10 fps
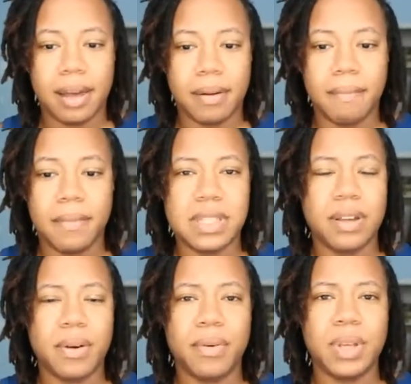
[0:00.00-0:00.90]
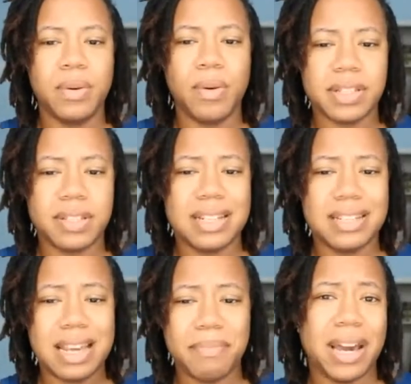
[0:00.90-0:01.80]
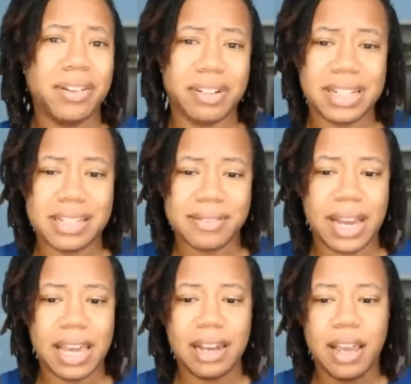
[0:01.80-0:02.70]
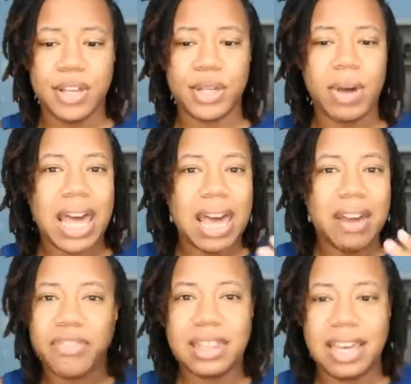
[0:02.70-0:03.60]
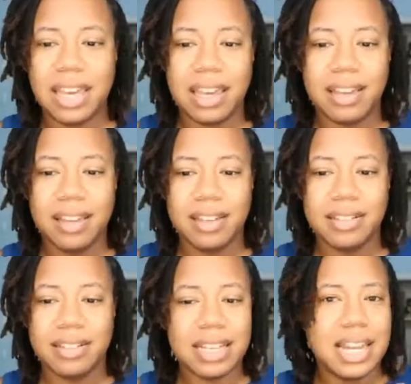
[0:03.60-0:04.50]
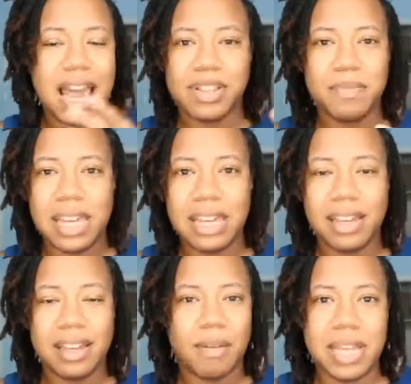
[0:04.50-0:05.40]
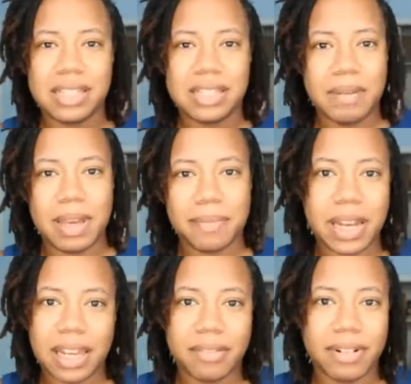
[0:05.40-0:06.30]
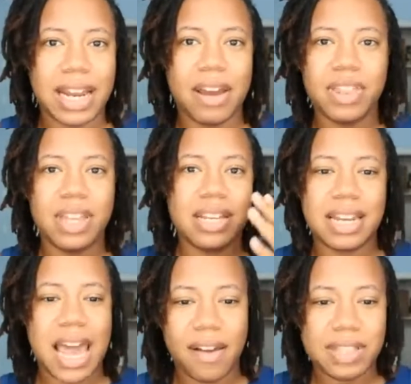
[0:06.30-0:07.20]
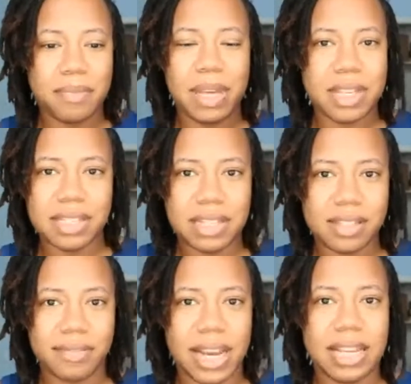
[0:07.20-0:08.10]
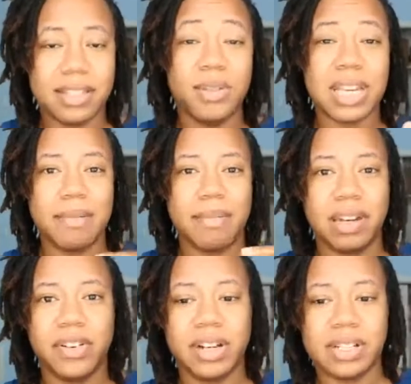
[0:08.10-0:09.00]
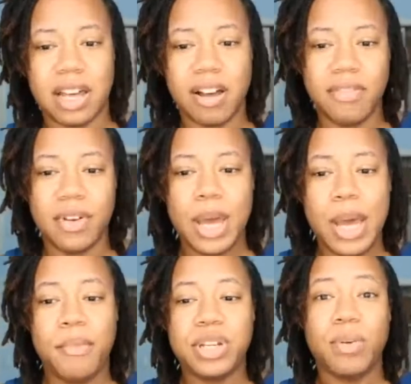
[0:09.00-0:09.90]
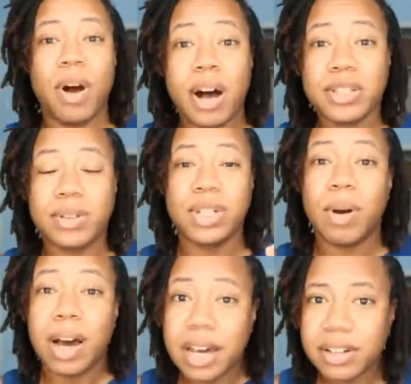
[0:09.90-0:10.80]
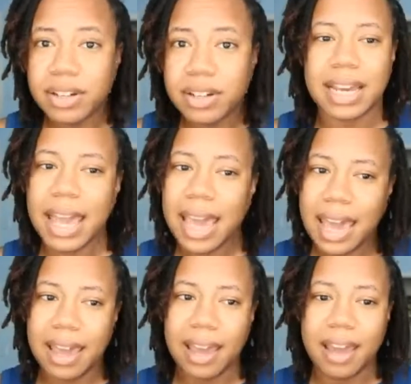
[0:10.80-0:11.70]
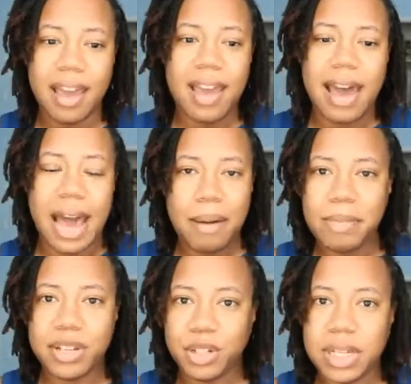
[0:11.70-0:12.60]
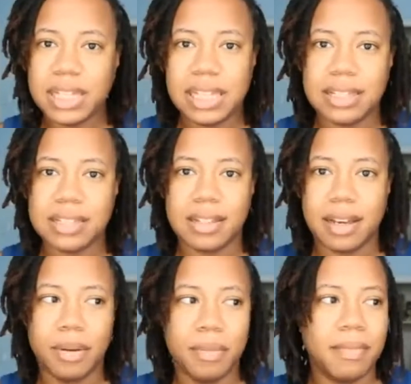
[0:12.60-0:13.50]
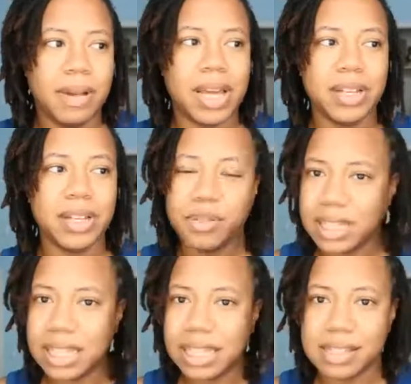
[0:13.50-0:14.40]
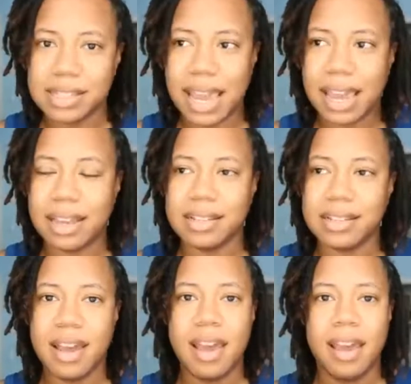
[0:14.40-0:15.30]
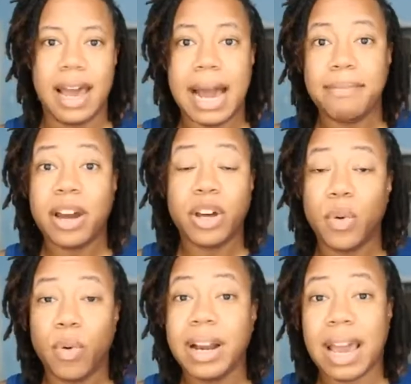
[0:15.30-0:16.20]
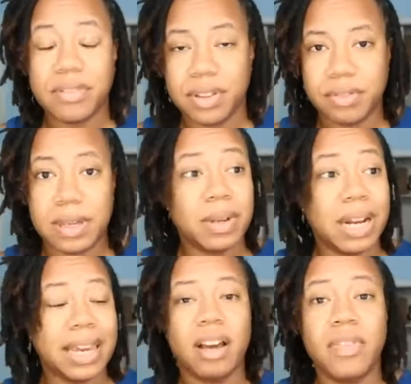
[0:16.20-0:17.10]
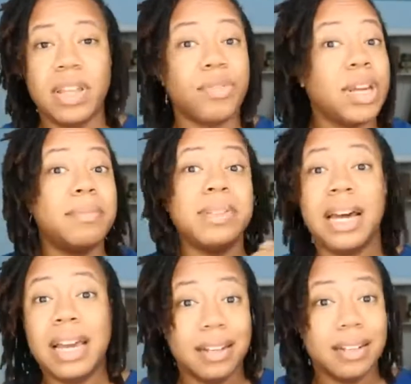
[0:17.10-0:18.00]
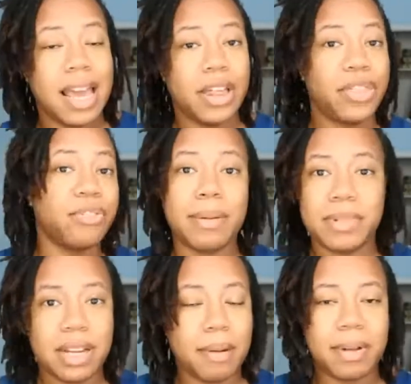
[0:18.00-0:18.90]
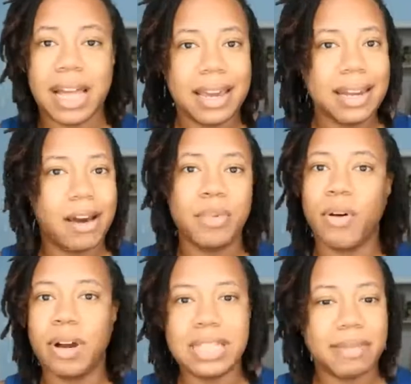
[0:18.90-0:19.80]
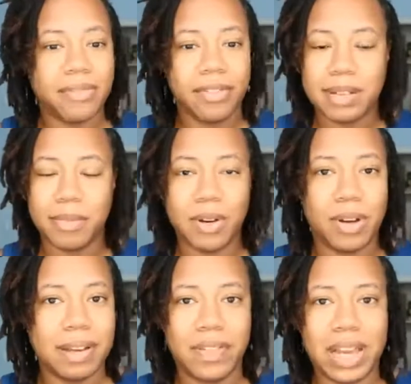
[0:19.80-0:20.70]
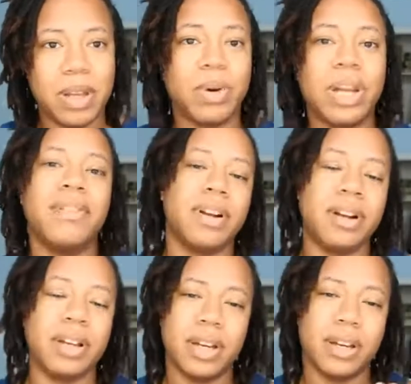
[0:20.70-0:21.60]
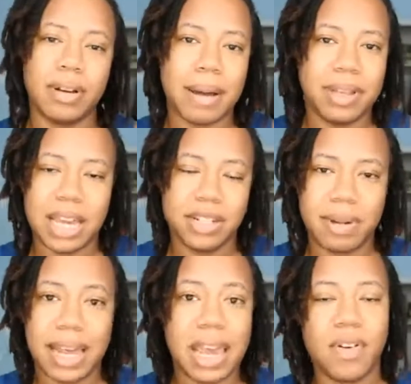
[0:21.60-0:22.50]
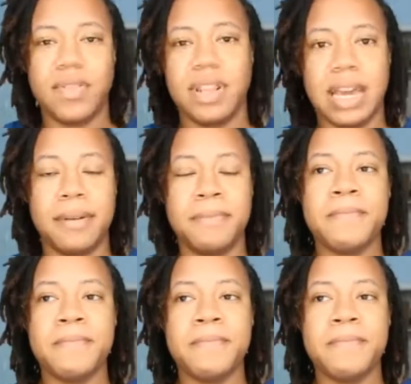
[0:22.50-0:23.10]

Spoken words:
So you also need to set boundaries, right? So everything doesn't have to be a means to make money, right? Everything doesn't have to be a business, right? So you set the boundary for yourself, but you also show others like, hey, I'm not doing this. I'm not doing this. And I'm not going to work after 3. When I get off at 3, I'm done. At 3, I'm clocking out. I'm going to my friends. I'm going to my family, or whatever, obligation you might have after that.